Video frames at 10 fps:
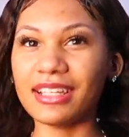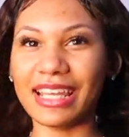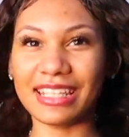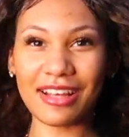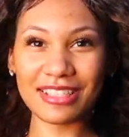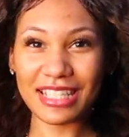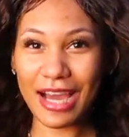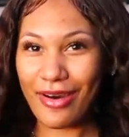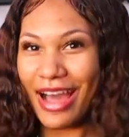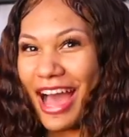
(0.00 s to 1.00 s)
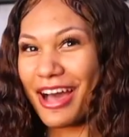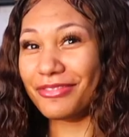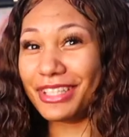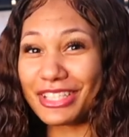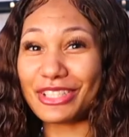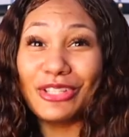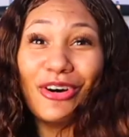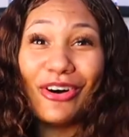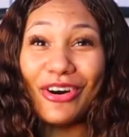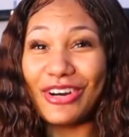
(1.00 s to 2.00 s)
Like y'all see how I have this
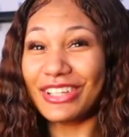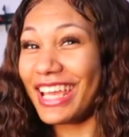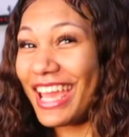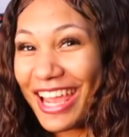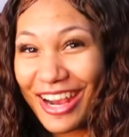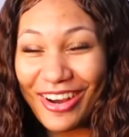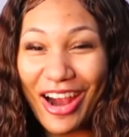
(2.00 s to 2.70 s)
long hair?